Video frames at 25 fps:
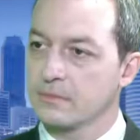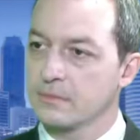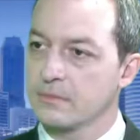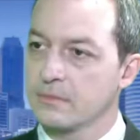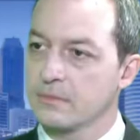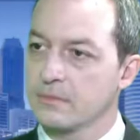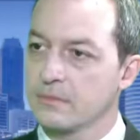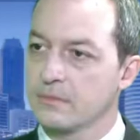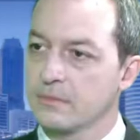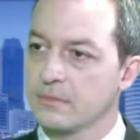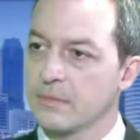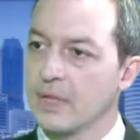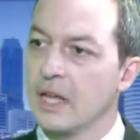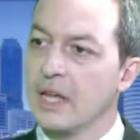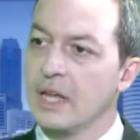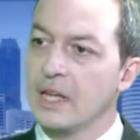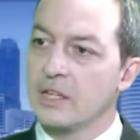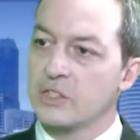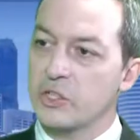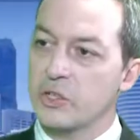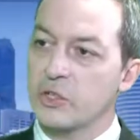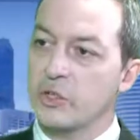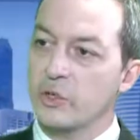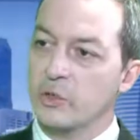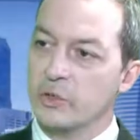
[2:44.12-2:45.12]
Mm.
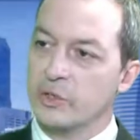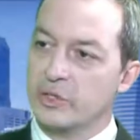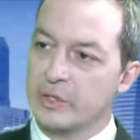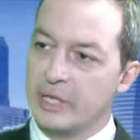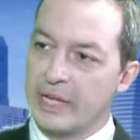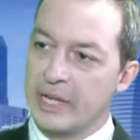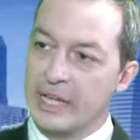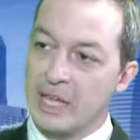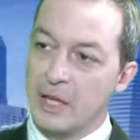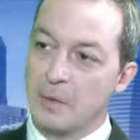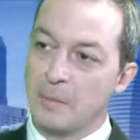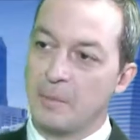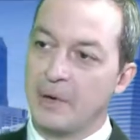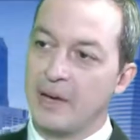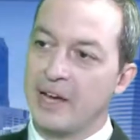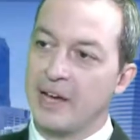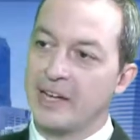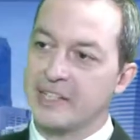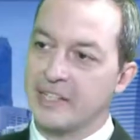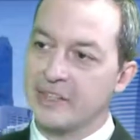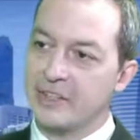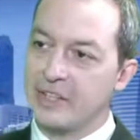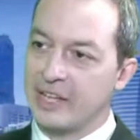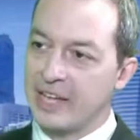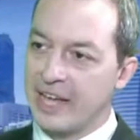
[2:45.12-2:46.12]
So you're taking
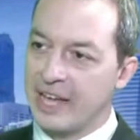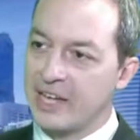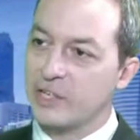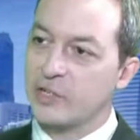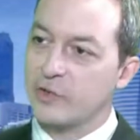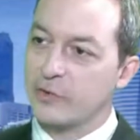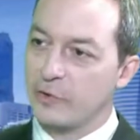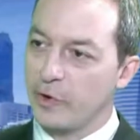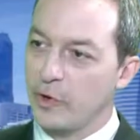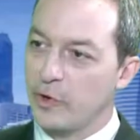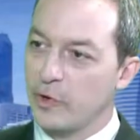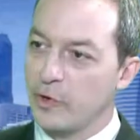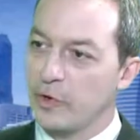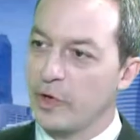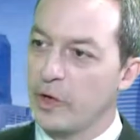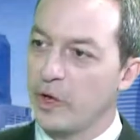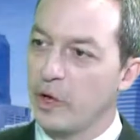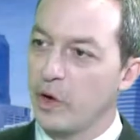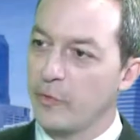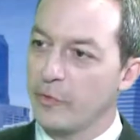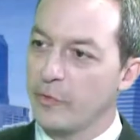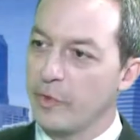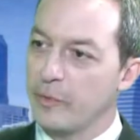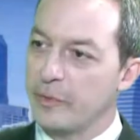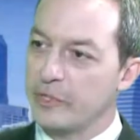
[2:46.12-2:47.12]
part in the cash flow
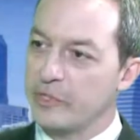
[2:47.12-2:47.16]
of the